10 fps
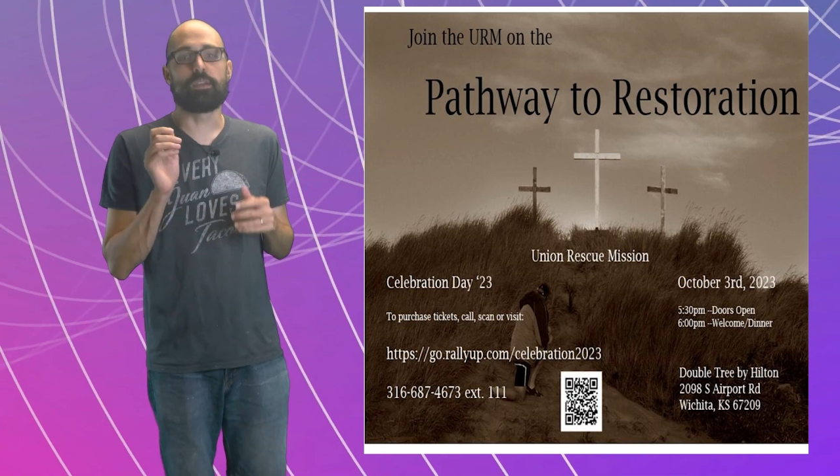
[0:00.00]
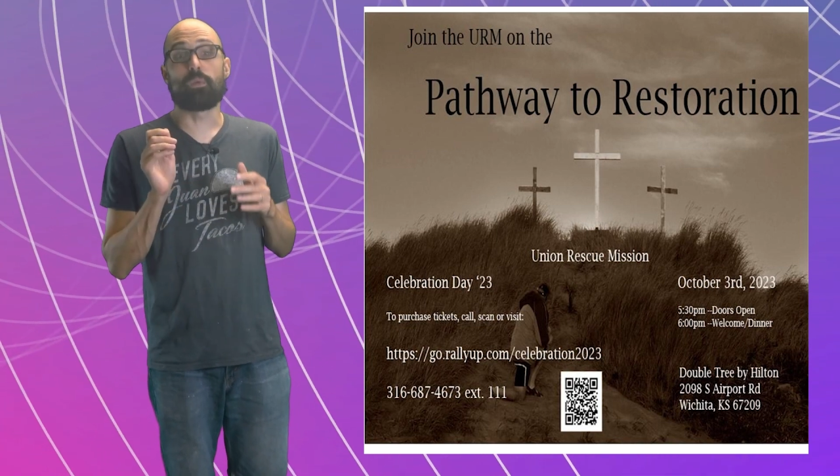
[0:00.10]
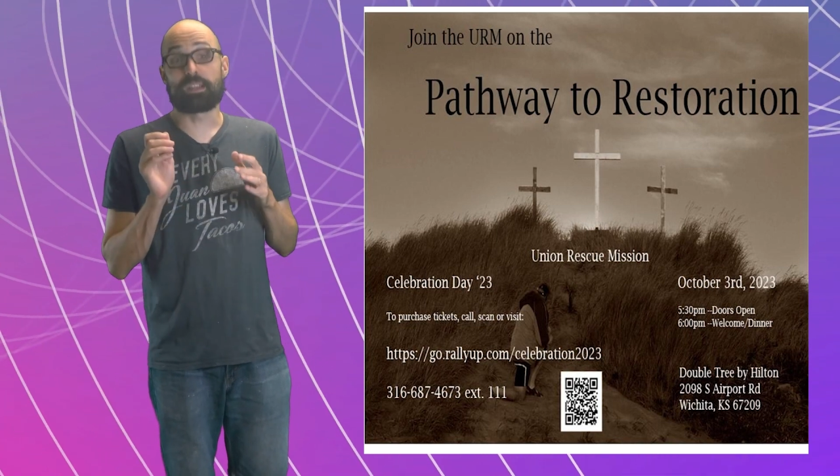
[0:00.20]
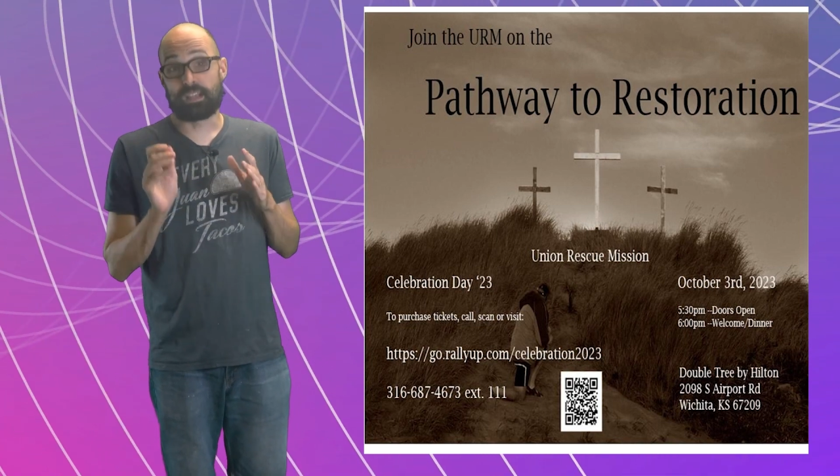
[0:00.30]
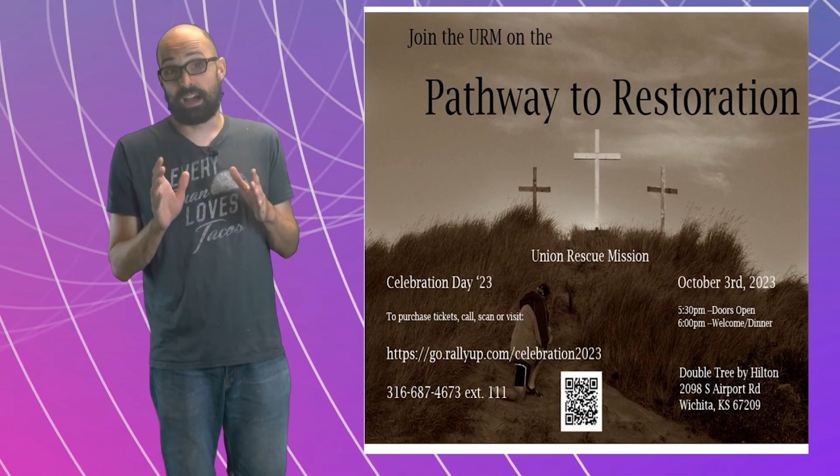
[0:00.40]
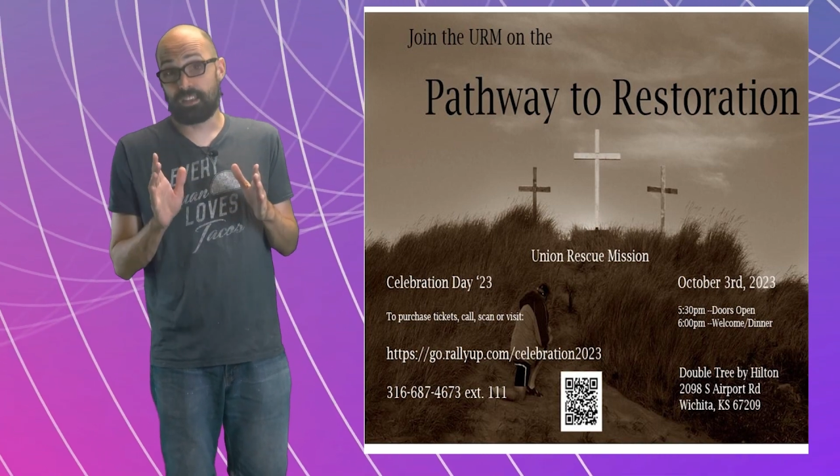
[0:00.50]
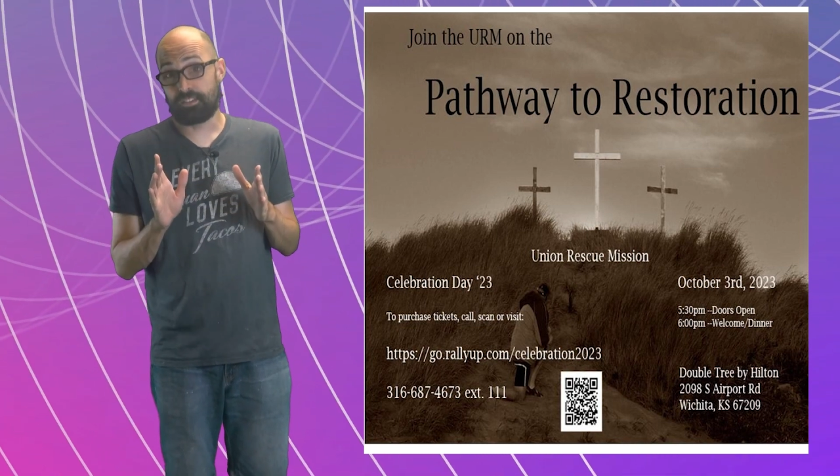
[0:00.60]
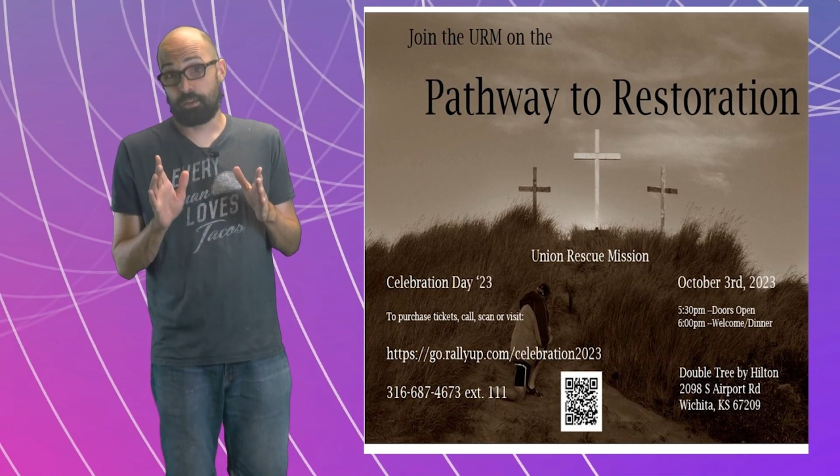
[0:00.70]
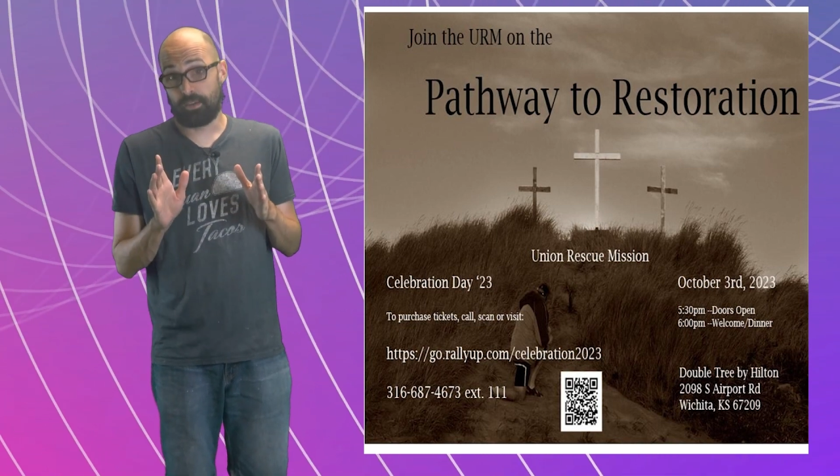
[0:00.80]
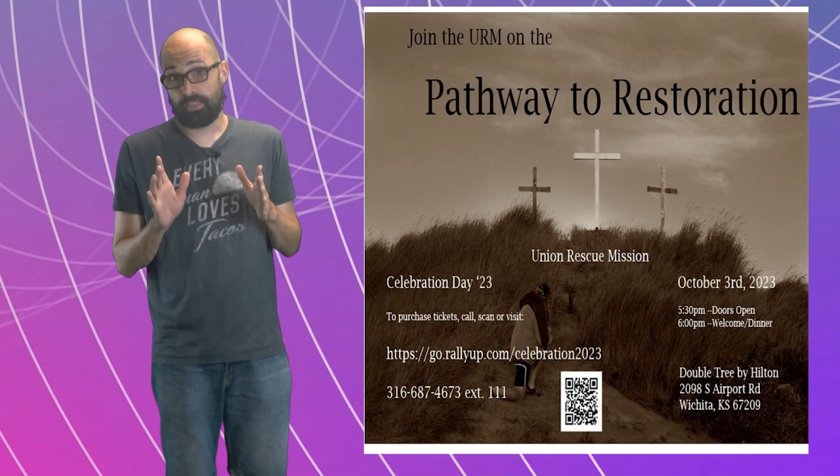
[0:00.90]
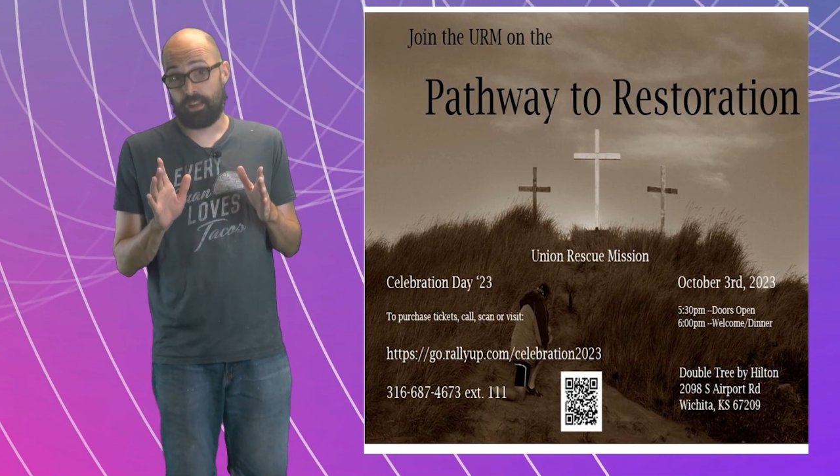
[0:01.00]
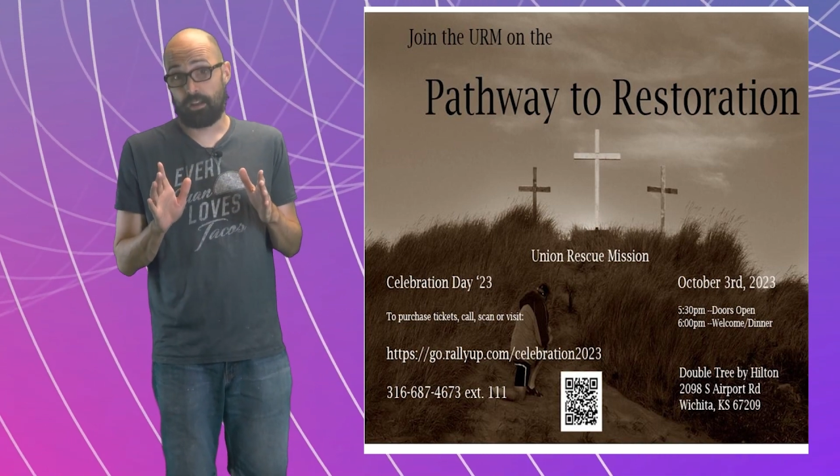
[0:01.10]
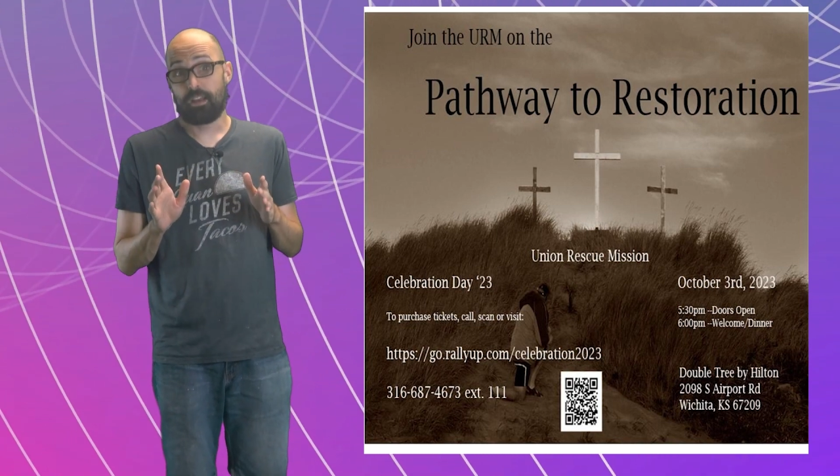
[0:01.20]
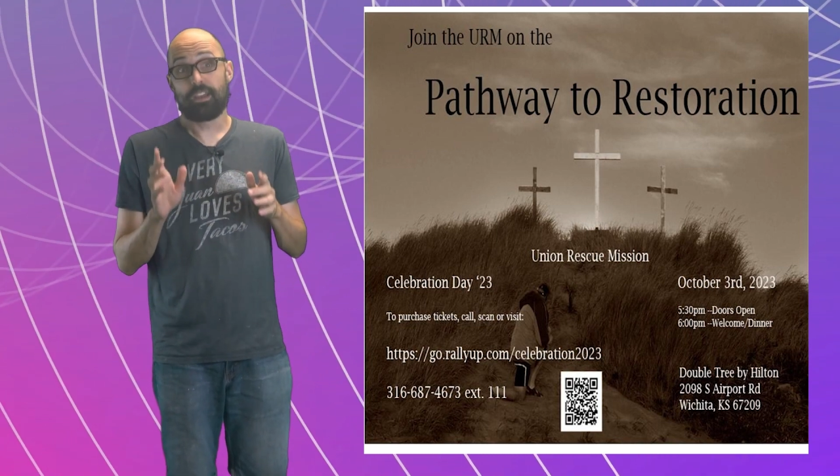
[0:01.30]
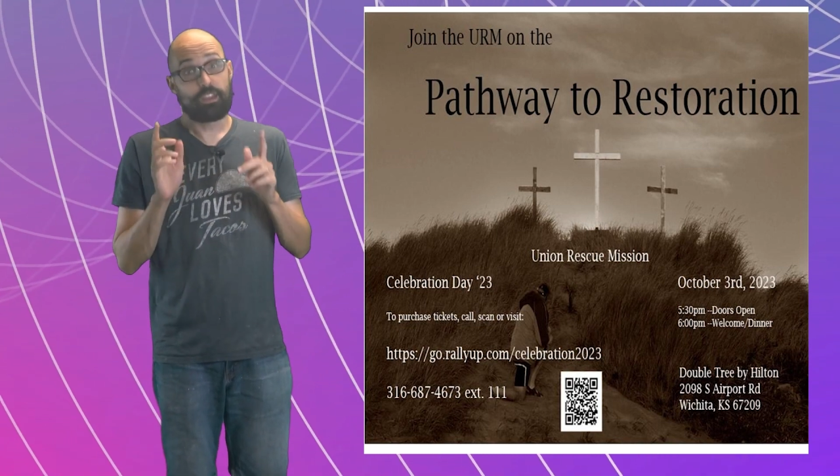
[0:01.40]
what God is doing there,